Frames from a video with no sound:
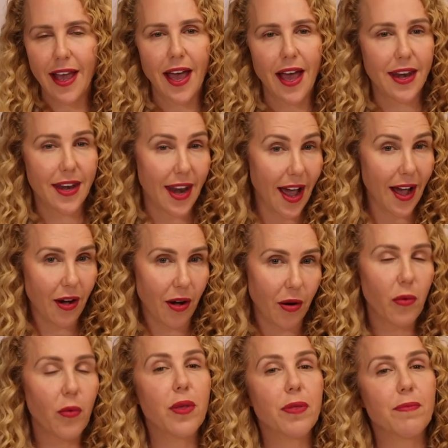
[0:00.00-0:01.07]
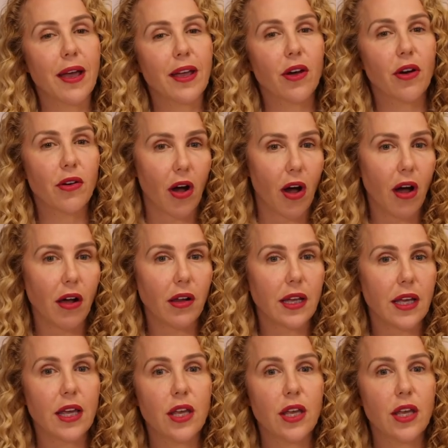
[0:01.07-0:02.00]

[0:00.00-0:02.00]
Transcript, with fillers: And now, with my code HOLLY,